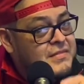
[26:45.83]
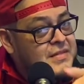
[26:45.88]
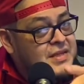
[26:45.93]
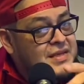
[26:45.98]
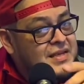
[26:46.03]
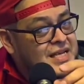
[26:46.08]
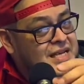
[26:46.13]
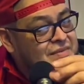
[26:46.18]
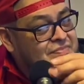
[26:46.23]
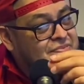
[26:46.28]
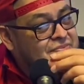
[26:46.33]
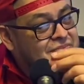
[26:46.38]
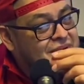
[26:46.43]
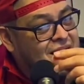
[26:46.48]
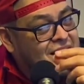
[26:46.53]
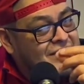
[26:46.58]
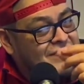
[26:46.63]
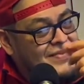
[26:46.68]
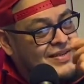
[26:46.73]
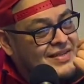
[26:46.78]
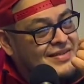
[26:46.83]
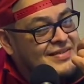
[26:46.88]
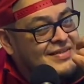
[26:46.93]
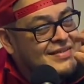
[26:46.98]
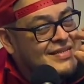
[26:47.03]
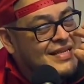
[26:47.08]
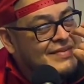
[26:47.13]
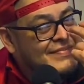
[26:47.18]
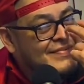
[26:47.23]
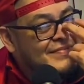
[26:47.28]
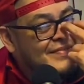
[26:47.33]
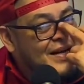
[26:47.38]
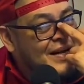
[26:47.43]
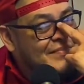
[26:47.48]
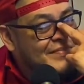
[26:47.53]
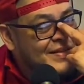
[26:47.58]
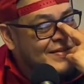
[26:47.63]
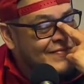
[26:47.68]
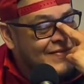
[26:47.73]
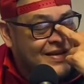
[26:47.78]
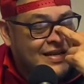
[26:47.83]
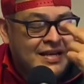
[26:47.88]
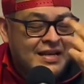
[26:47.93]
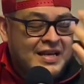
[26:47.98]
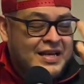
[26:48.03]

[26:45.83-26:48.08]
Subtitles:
Couple mommies fighting.